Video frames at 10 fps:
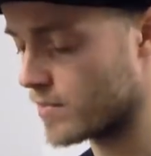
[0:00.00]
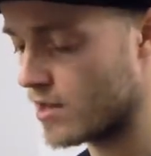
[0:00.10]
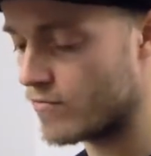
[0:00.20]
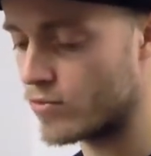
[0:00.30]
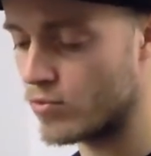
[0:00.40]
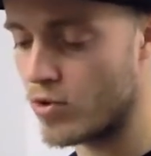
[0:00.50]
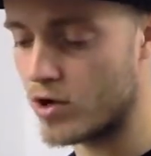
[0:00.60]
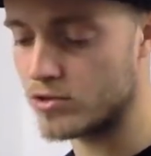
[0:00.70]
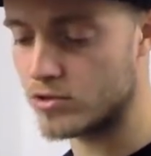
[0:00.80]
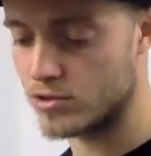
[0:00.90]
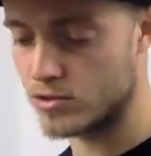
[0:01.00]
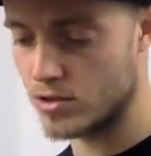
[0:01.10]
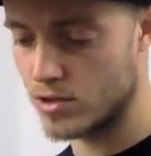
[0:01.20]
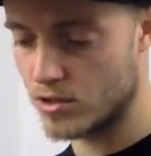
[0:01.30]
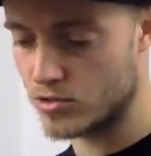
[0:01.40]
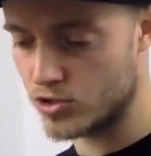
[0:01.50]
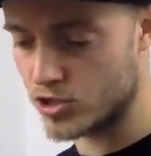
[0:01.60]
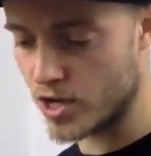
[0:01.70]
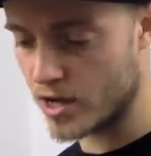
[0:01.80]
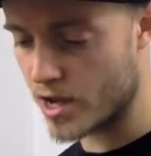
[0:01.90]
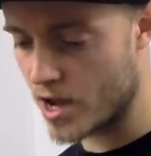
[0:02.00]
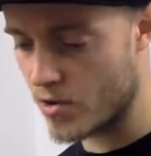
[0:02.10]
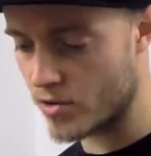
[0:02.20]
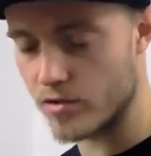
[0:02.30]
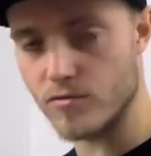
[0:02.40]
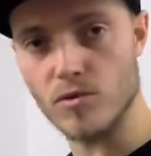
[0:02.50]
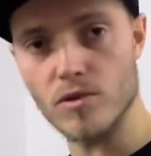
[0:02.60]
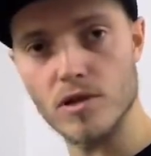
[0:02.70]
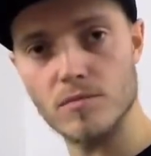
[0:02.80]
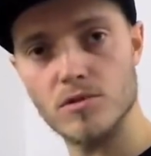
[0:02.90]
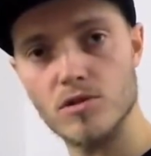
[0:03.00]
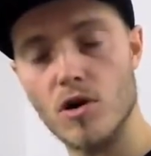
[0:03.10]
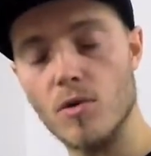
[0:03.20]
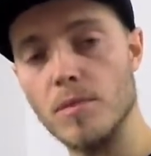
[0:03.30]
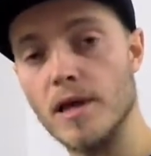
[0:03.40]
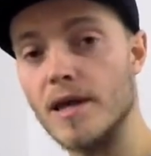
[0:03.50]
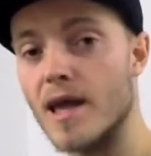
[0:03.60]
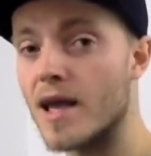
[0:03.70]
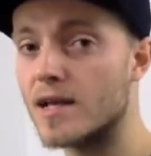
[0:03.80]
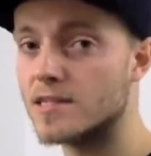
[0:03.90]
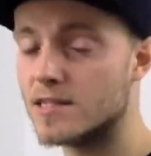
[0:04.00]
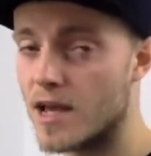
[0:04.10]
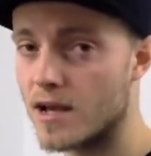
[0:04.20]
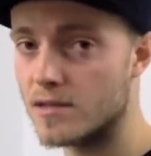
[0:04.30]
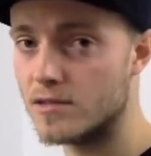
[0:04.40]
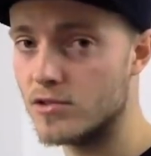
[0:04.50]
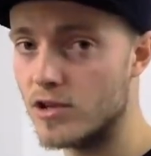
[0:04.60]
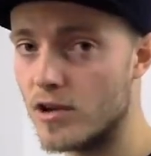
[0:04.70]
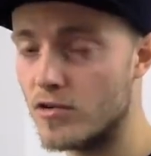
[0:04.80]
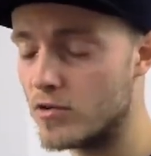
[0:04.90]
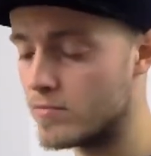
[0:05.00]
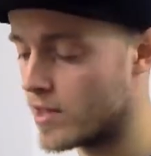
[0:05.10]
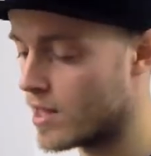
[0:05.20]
If you want to check out if your limbs are playing exactly together,